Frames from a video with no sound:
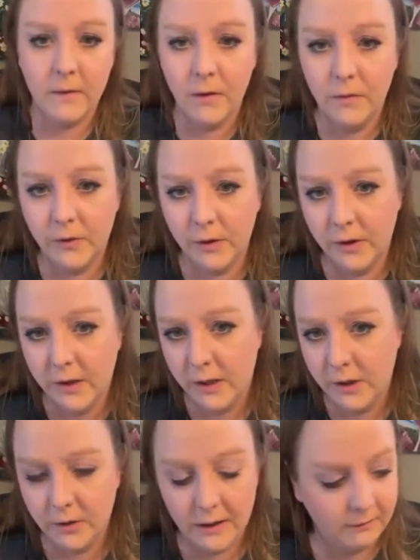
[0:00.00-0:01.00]
It's over.
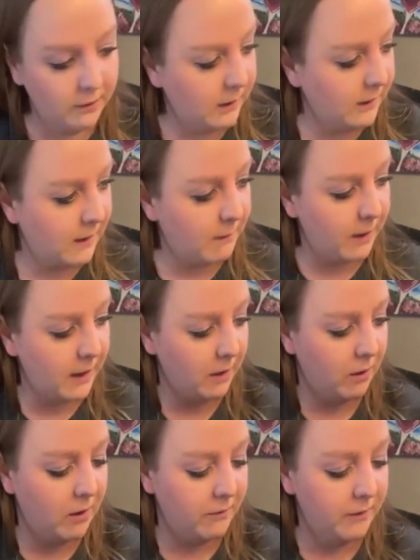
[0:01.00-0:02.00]
You're never getting that
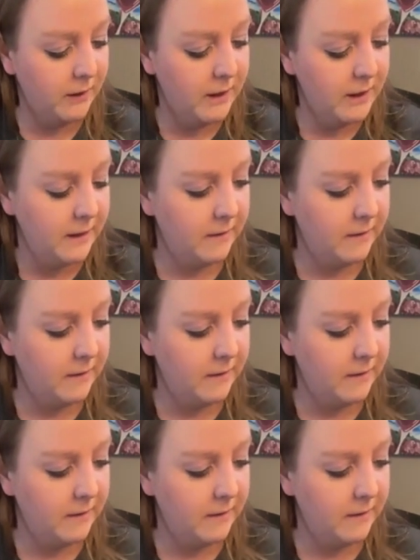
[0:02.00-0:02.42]
paint off.